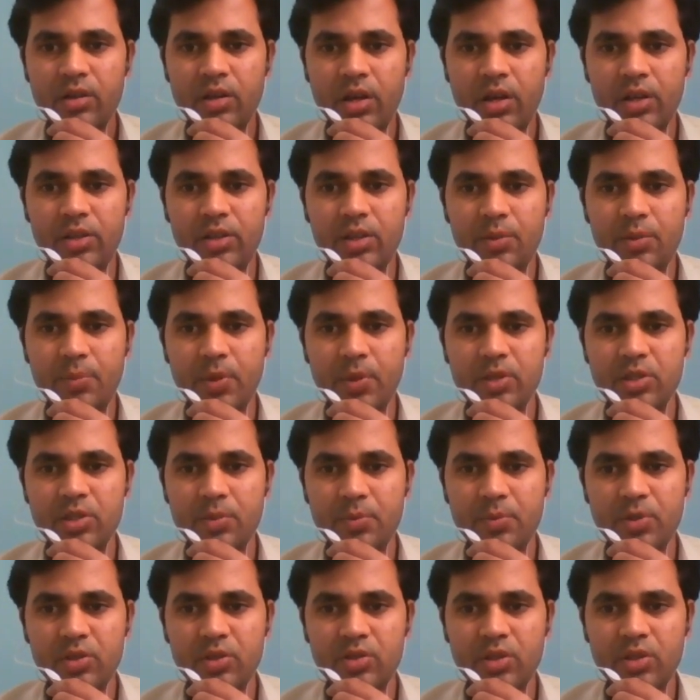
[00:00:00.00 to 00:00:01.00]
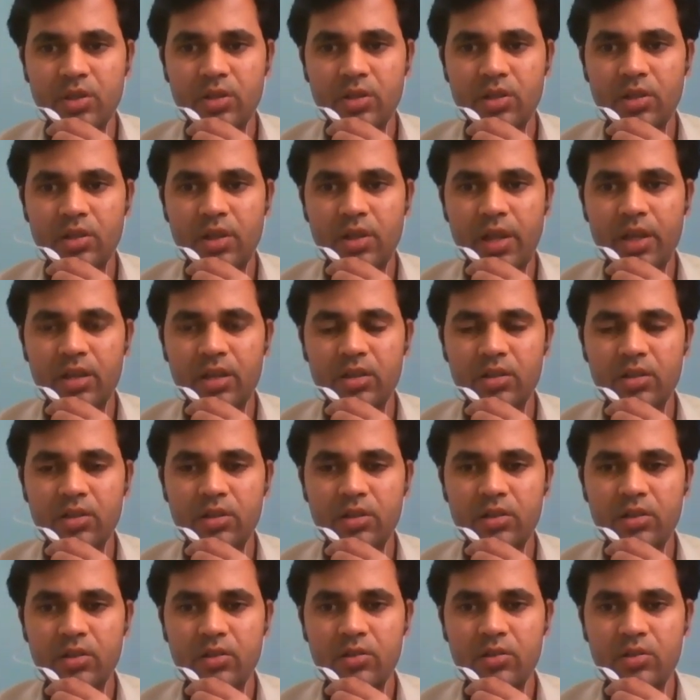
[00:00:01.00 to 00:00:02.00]
other precipitation like
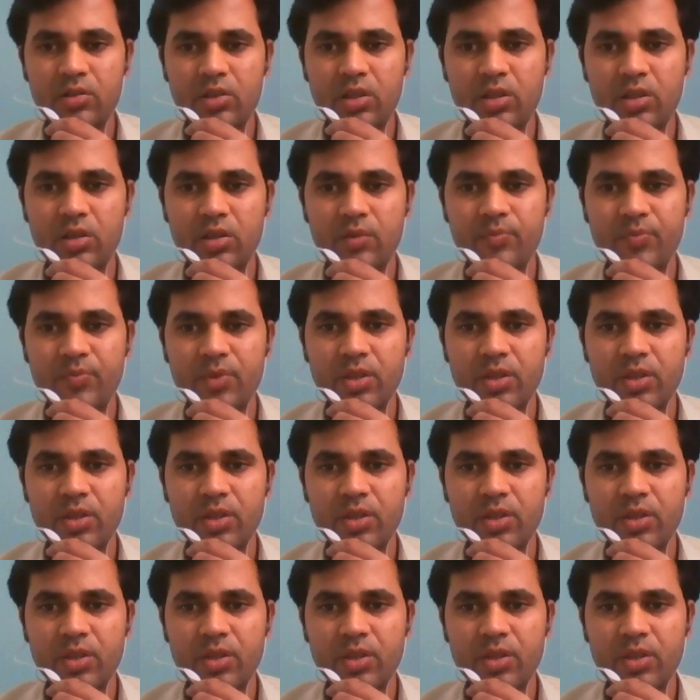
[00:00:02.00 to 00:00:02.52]
the